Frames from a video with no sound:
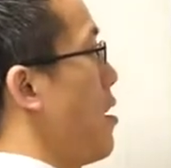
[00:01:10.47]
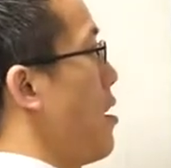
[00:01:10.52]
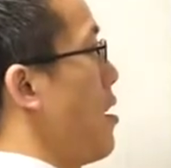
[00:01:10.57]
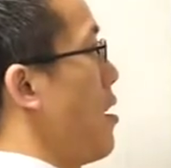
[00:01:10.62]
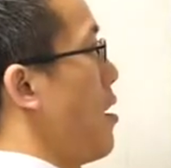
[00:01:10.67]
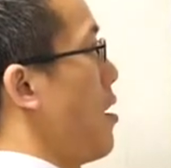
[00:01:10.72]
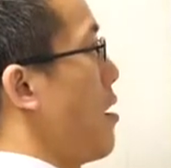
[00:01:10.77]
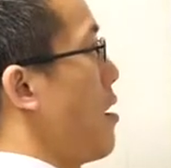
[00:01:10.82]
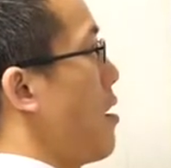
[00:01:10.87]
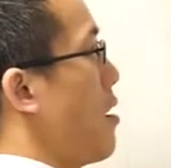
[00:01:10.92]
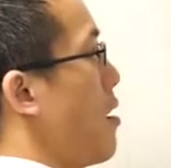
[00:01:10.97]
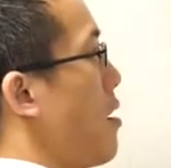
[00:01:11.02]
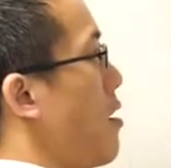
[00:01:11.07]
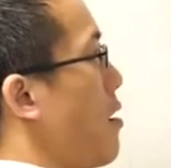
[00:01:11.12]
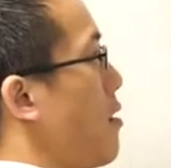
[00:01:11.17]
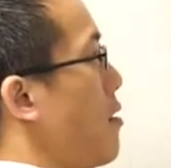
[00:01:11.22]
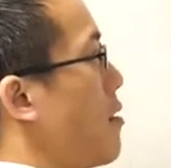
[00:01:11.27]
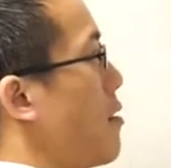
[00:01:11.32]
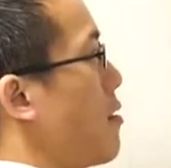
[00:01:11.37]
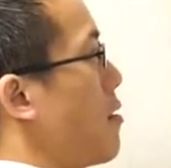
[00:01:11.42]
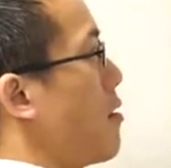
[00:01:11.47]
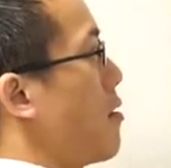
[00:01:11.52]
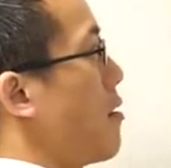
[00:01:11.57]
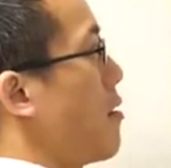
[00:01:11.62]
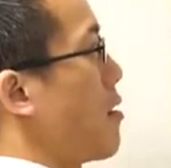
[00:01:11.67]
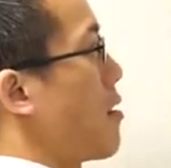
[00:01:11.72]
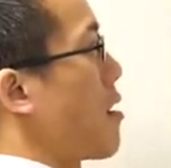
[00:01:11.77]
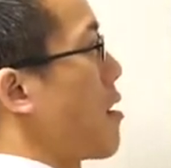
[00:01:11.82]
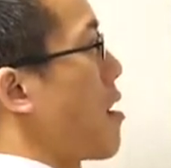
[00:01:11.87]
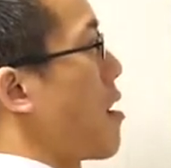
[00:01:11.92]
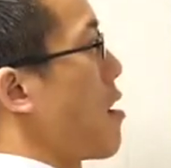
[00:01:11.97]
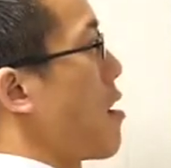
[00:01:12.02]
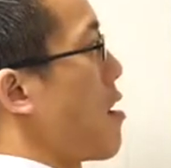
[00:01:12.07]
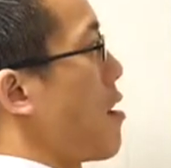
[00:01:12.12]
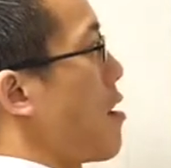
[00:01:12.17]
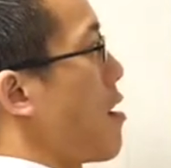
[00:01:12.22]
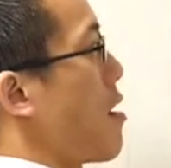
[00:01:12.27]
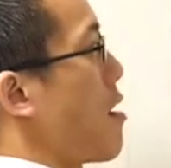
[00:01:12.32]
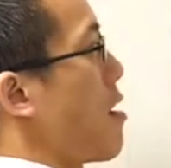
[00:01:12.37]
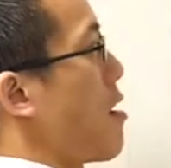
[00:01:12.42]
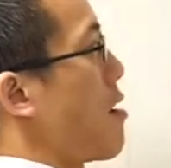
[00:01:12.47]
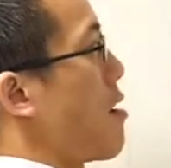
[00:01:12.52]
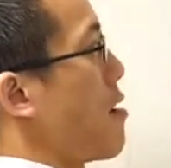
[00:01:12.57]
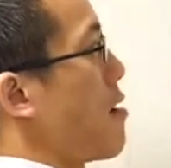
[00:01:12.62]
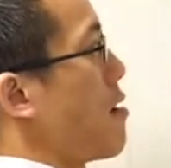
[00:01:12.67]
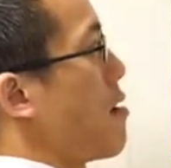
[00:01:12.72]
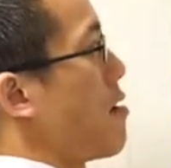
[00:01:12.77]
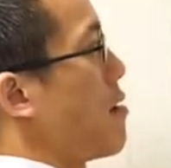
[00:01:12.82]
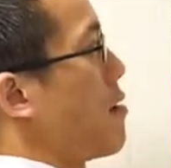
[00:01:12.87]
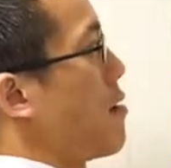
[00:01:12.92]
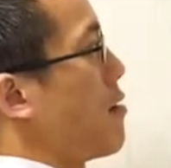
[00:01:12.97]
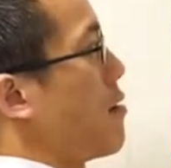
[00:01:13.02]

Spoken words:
[no speech]